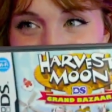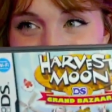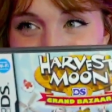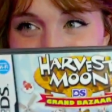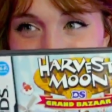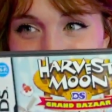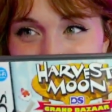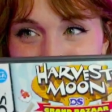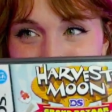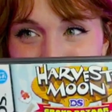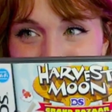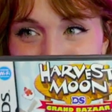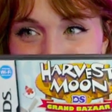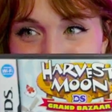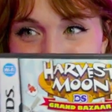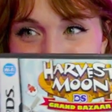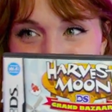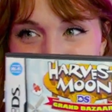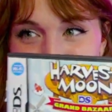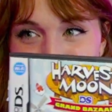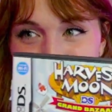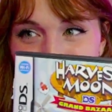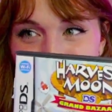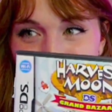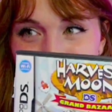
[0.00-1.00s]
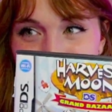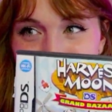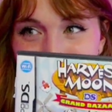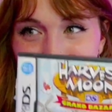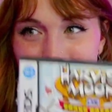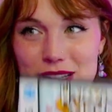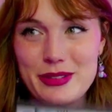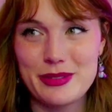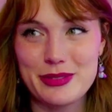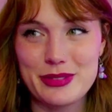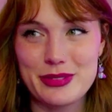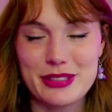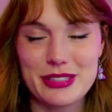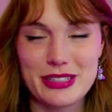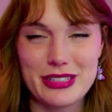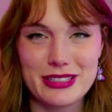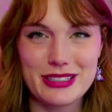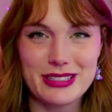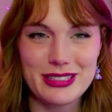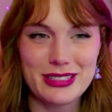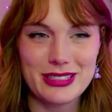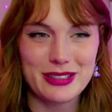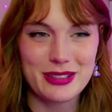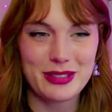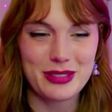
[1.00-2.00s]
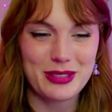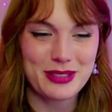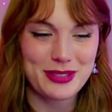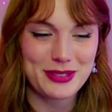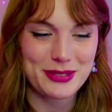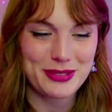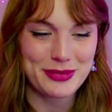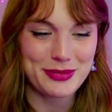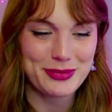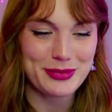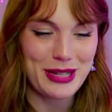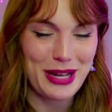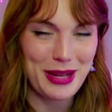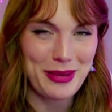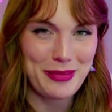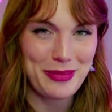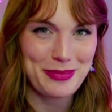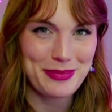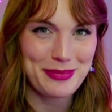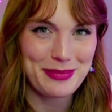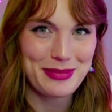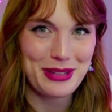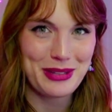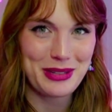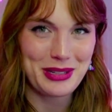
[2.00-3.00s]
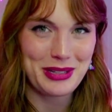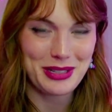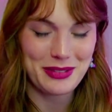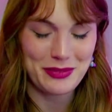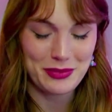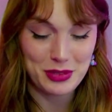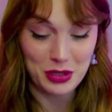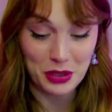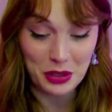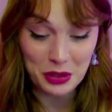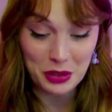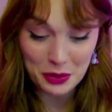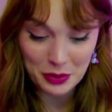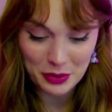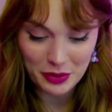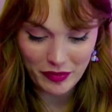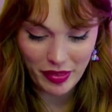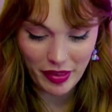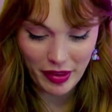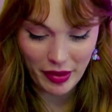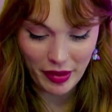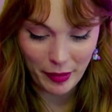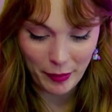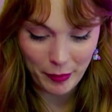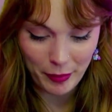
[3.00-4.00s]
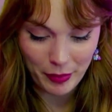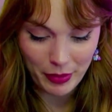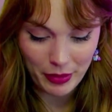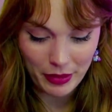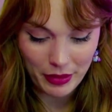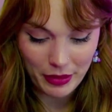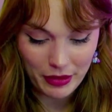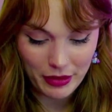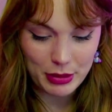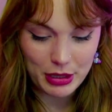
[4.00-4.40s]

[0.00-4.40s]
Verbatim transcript: the inbox one, and I was like, oh crap, now I have two of them.